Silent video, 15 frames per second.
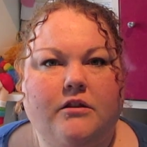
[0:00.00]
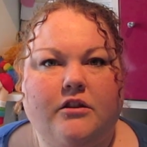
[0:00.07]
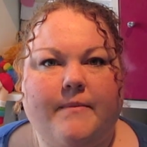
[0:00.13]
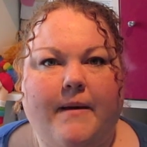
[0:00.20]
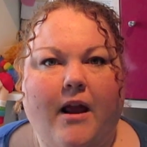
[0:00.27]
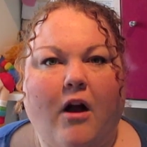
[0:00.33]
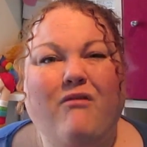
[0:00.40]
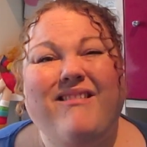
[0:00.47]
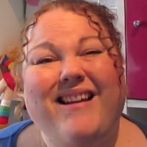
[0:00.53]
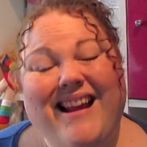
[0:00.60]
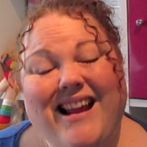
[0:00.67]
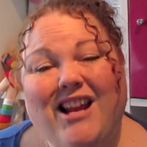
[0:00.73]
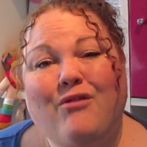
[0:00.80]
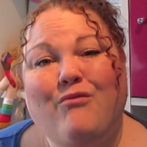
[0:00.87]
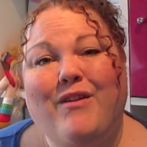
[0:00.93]
many. I
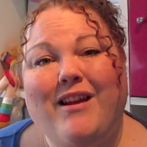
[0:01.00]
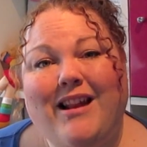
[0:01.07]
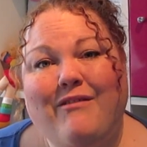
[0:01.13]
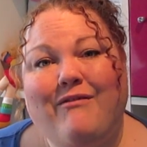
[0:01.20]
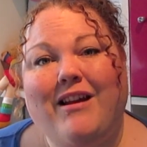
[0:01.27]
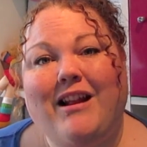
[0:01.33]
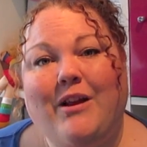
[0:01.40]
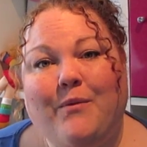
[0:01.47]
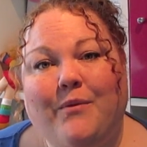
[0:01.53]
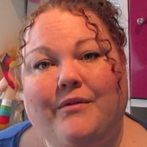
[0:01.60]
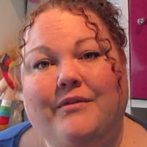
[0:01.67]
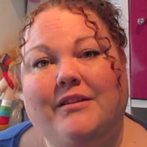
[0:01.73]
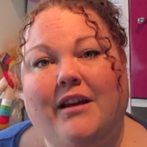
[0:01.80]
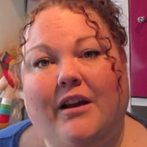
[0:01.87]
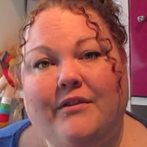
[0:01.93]
really
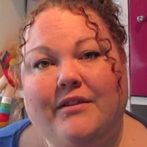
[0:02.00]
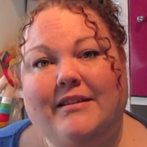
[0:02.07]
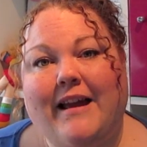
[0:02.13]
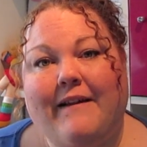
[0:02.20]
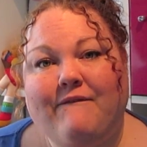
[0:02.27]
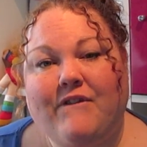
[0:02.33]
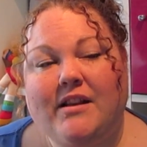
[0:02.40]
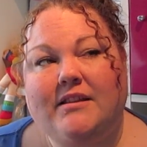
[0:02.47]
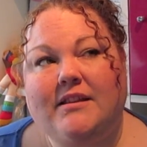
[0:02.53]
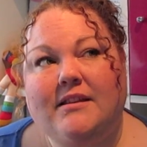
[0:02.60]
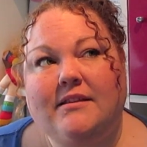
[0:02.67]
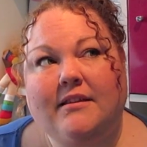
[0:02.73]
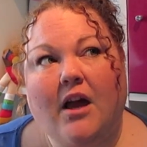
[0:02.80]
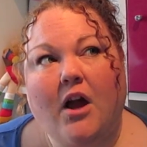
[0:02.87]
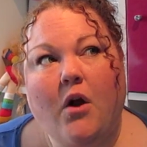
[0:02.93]
want to go to San
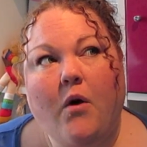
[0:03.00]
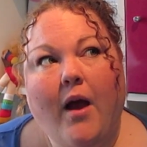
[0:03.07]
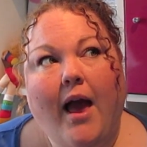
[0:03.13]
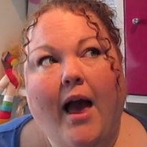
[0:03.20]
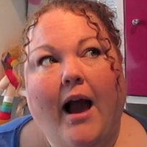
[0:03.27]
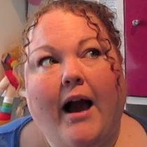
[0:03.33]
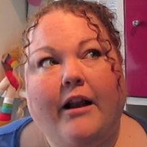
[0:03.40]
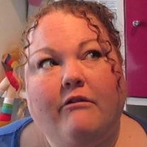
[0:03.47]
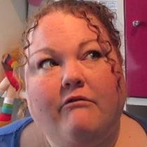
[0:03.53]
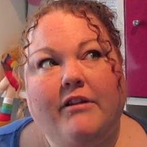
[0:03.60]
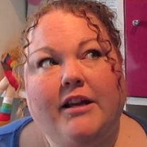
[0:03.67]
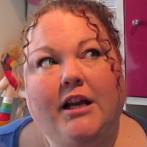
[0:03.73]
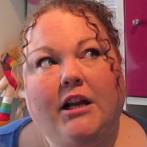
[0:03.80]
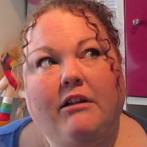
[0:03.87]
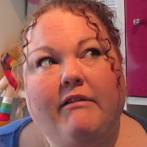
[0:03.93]
Francisco, and I
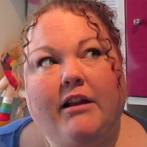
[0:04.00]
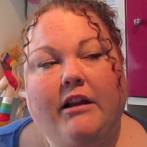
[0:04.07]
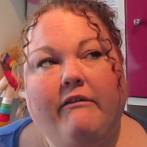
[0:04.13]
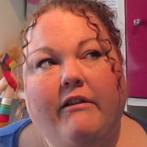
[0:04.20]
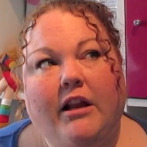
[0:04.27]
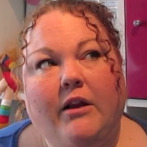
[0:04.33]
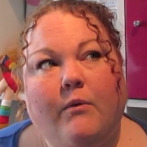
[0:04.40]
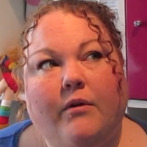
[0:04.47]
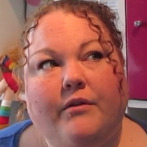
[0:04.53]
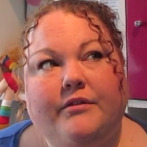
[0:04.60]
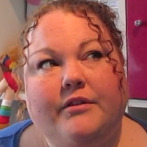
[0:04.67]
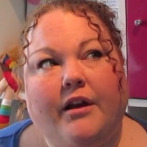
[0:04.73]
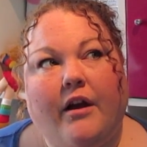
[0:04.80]
really want to